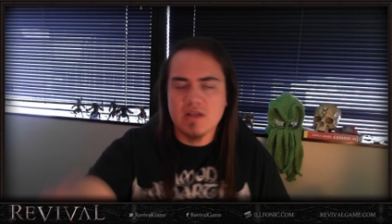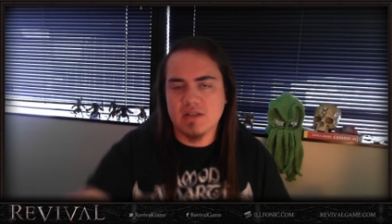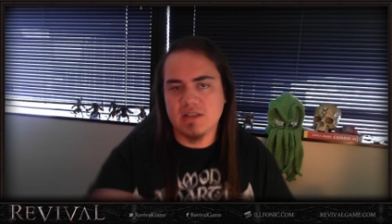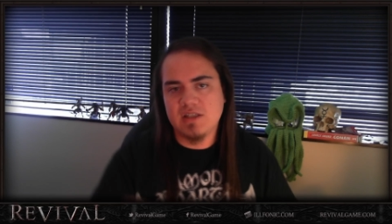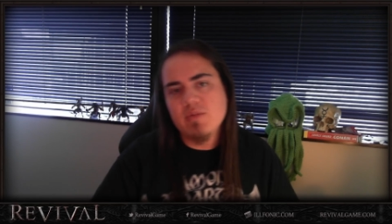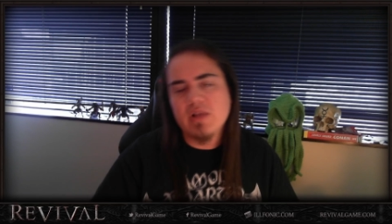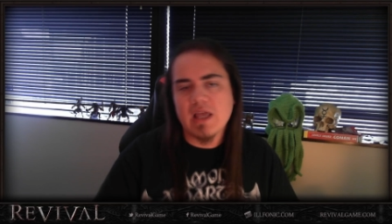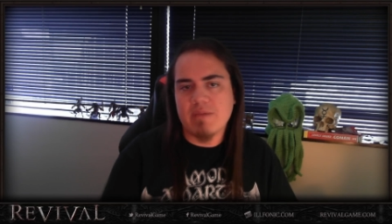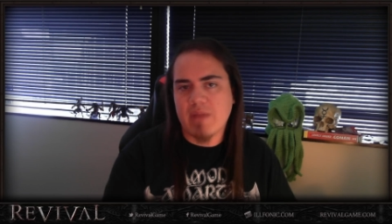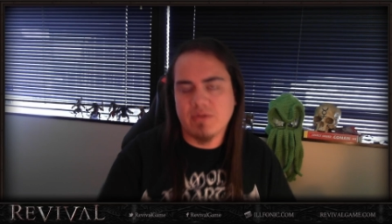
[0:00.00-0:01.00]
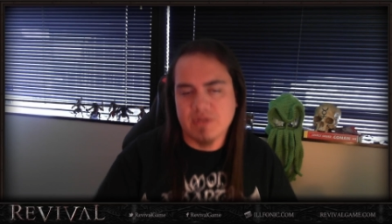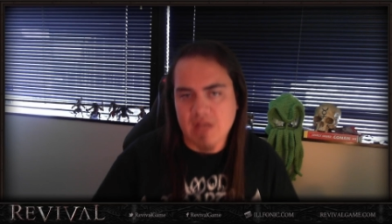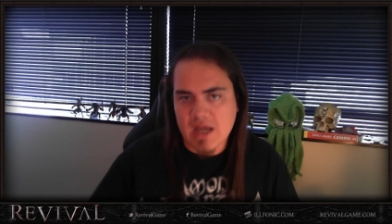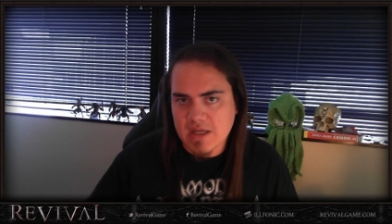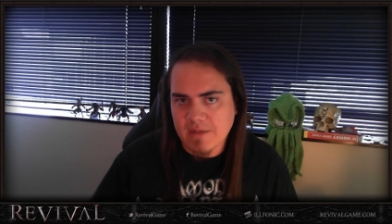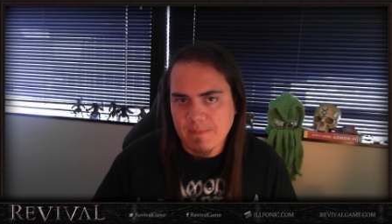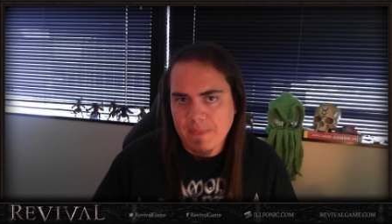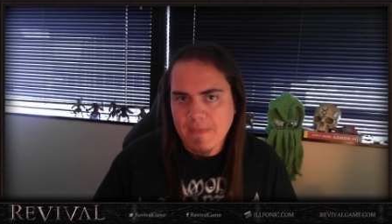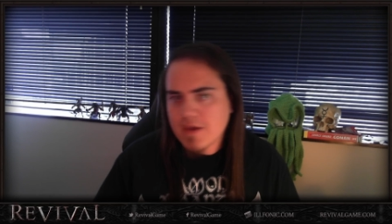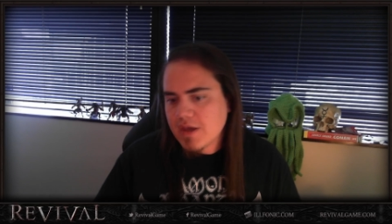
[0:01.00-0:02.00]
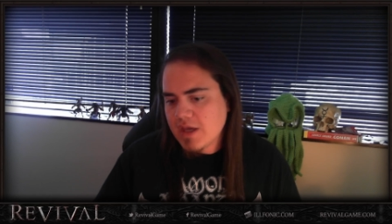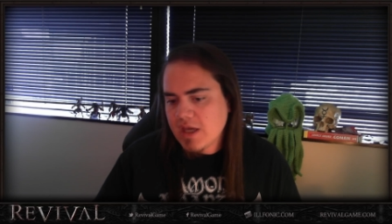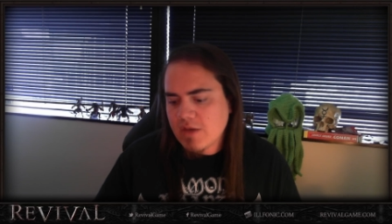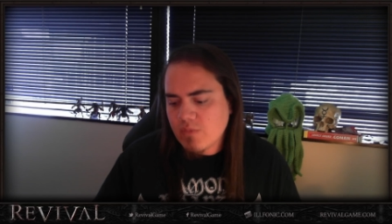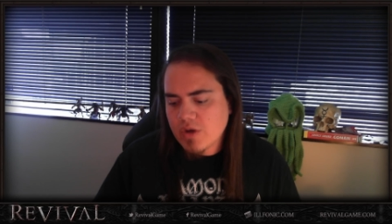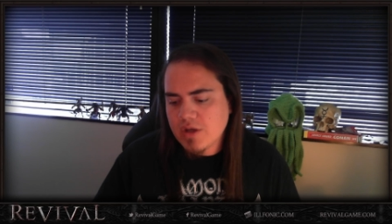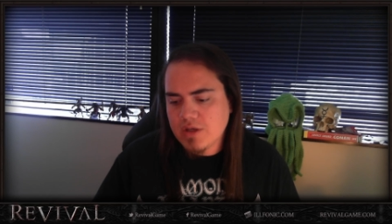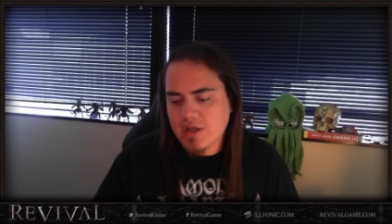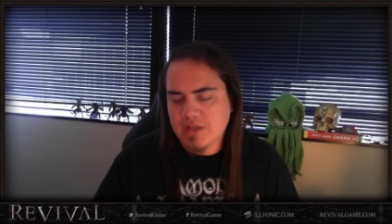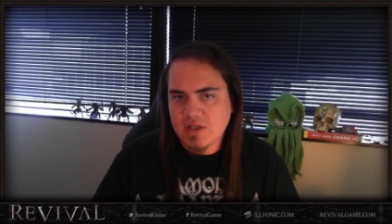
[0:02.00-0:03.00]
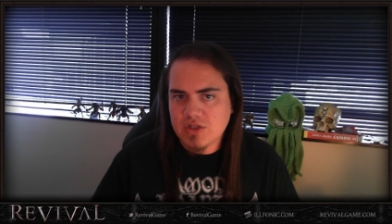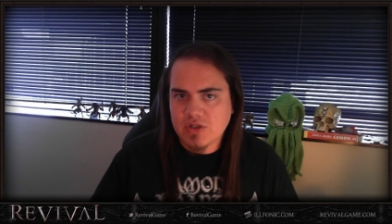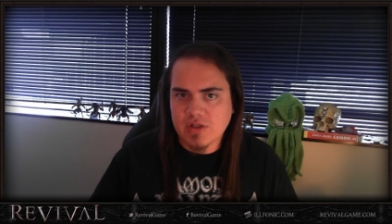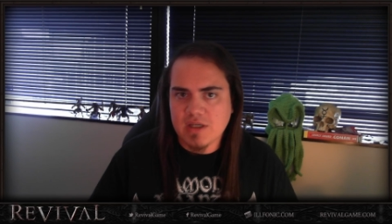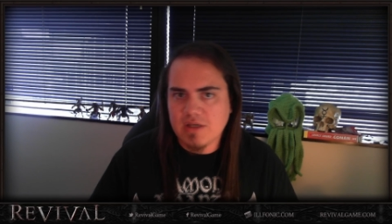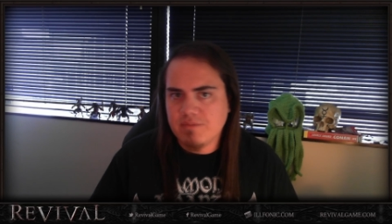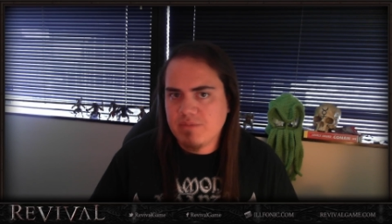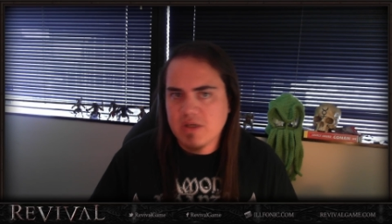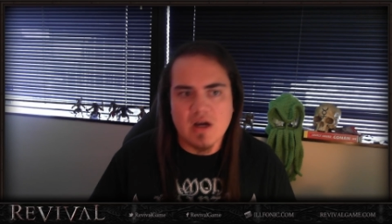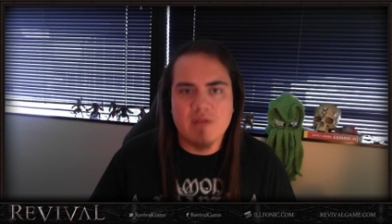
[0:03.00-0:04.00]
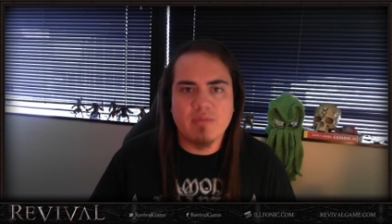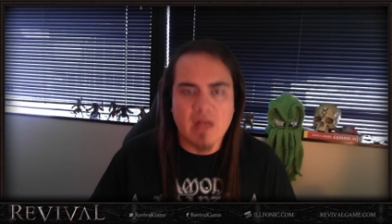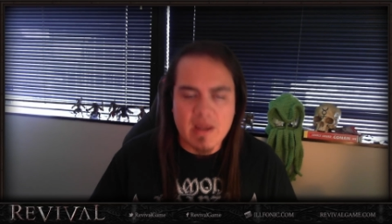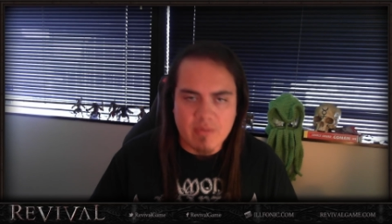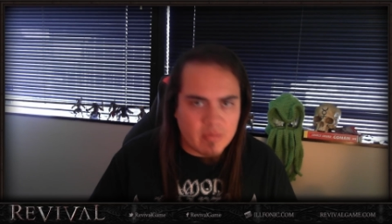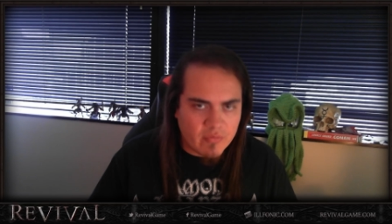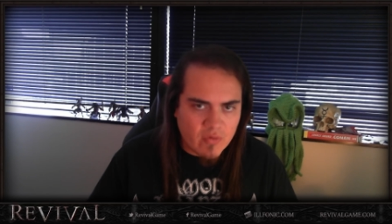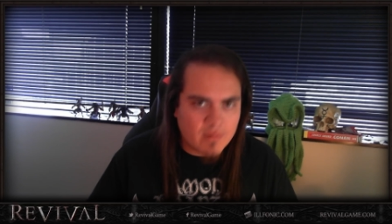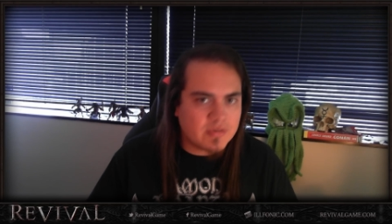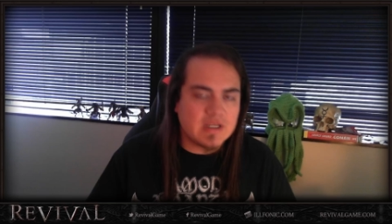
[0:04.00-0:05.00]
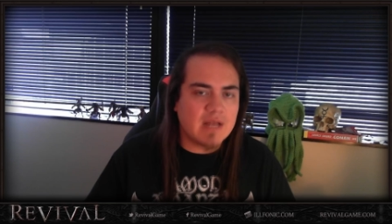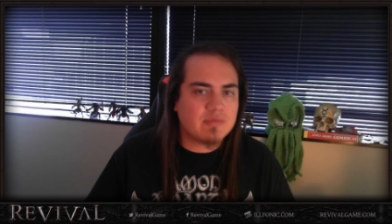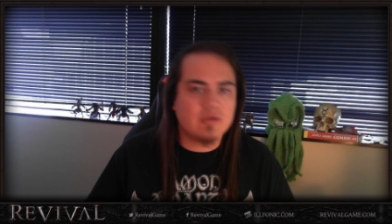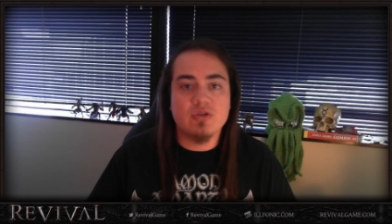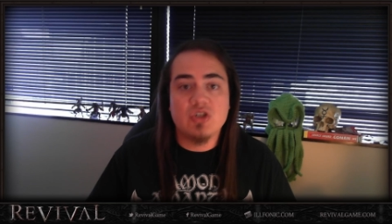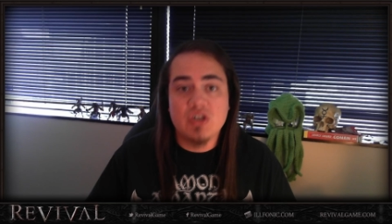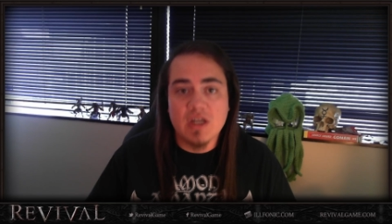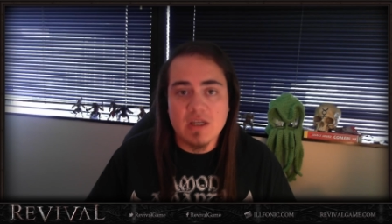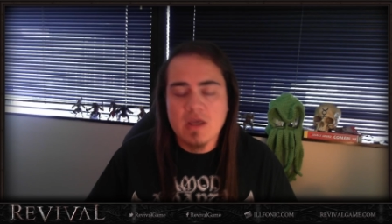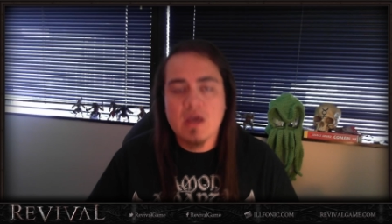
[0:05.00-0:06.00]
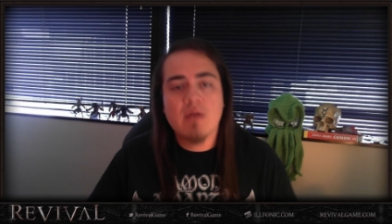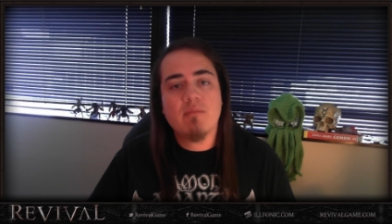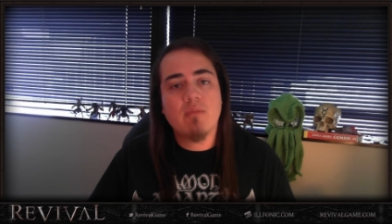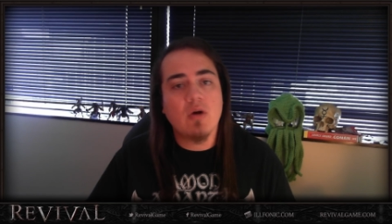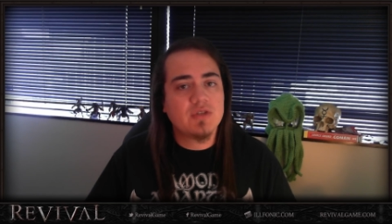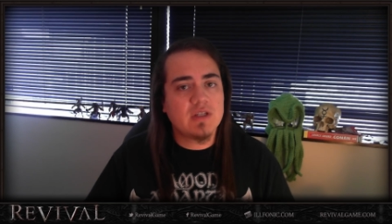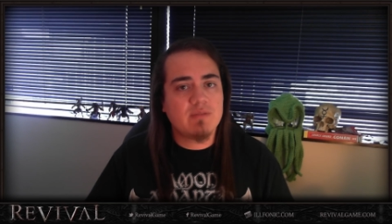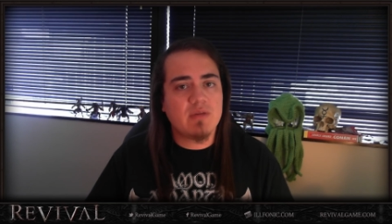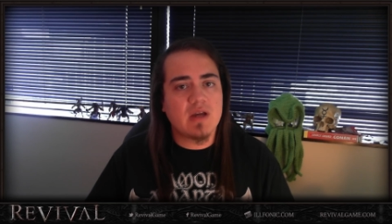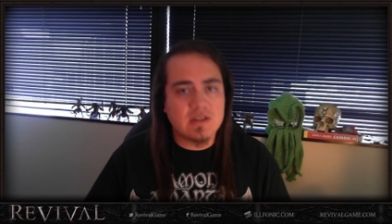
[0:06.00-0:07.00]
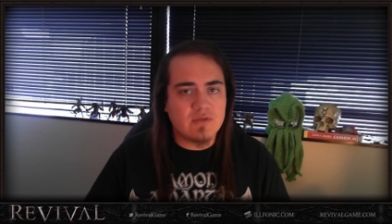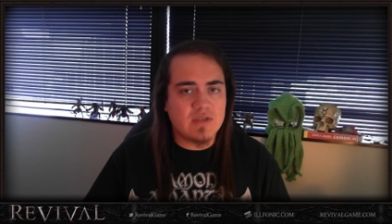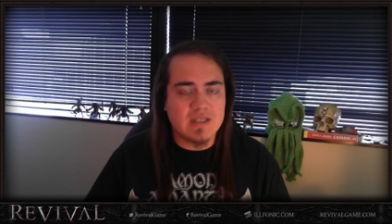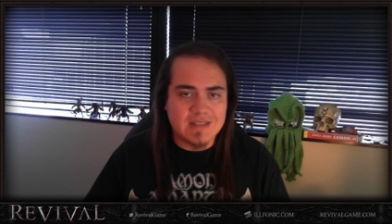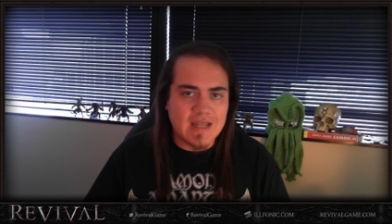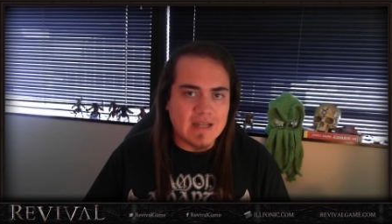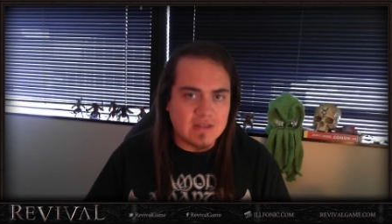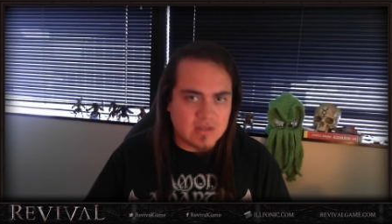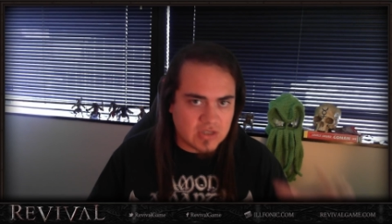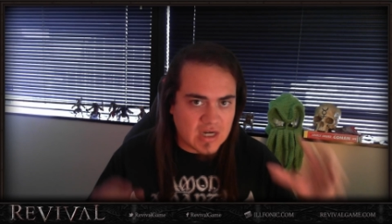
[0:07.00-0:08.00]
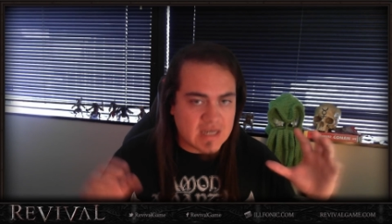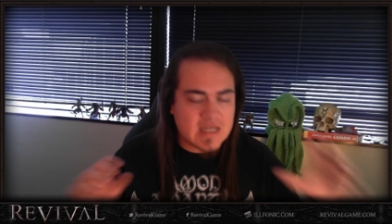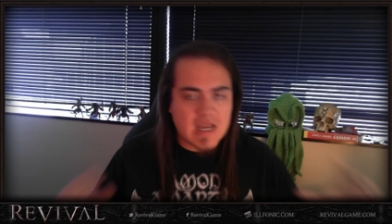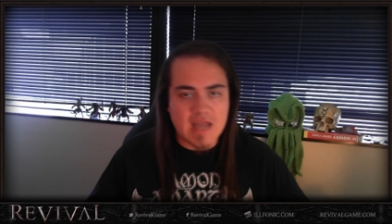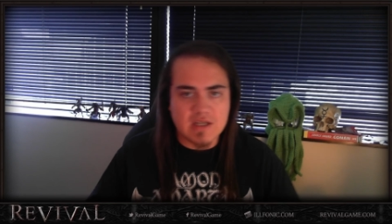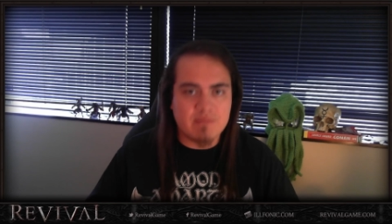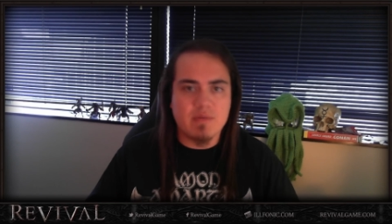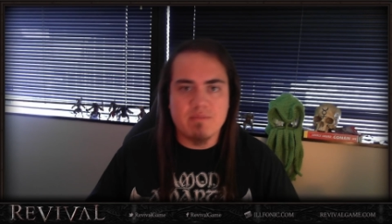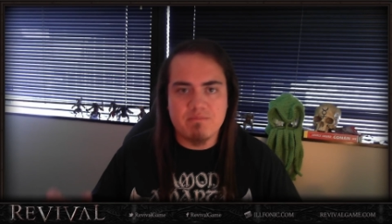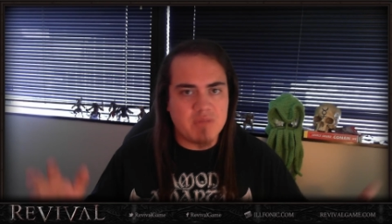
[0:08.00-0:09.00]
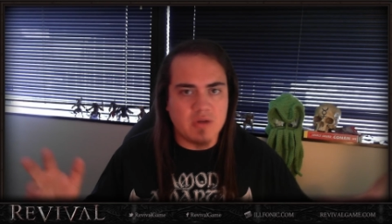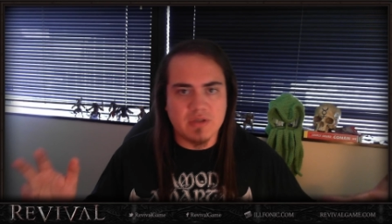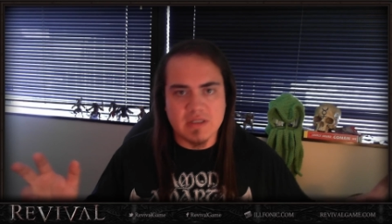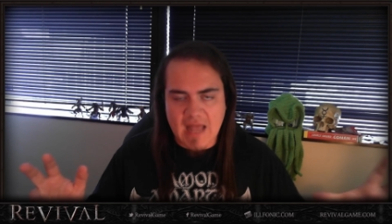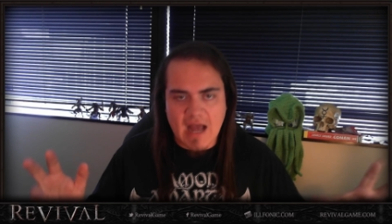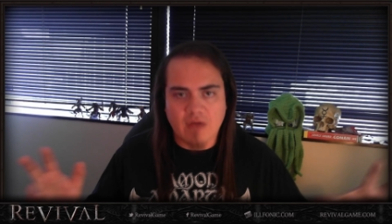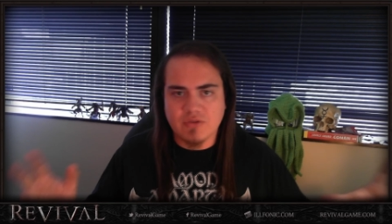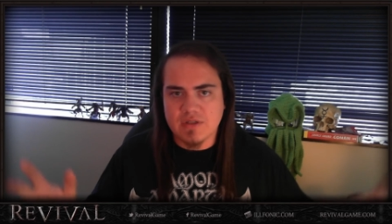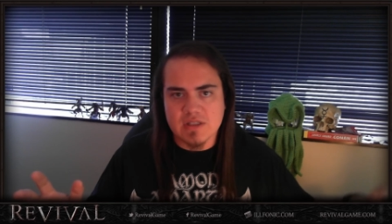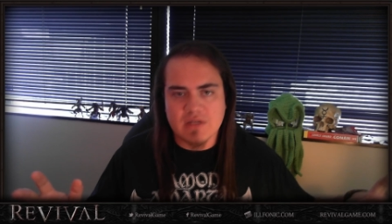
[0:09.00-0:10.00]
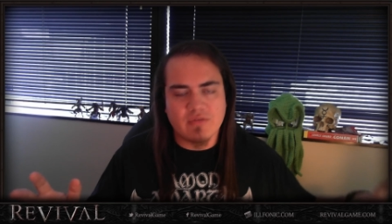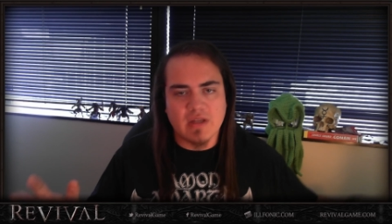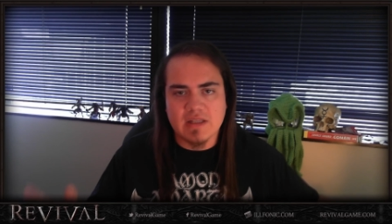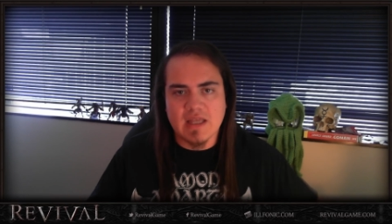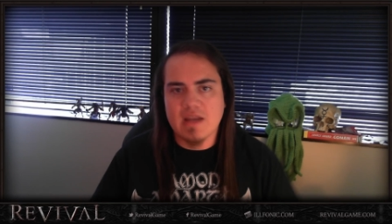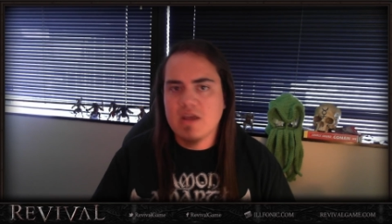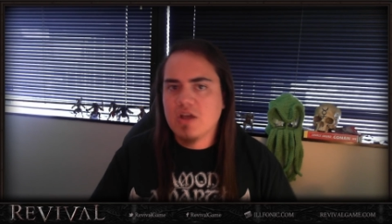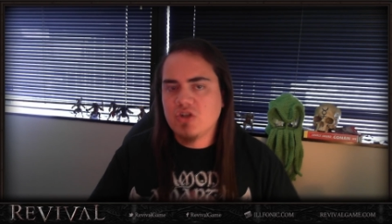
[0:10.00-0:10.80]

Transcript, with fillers: to simulate bounce lighting, it would essentially be unplayable. Performance is absolute shit mostly because of the estates, the gigantic the buildings, the houses, and stuff like that.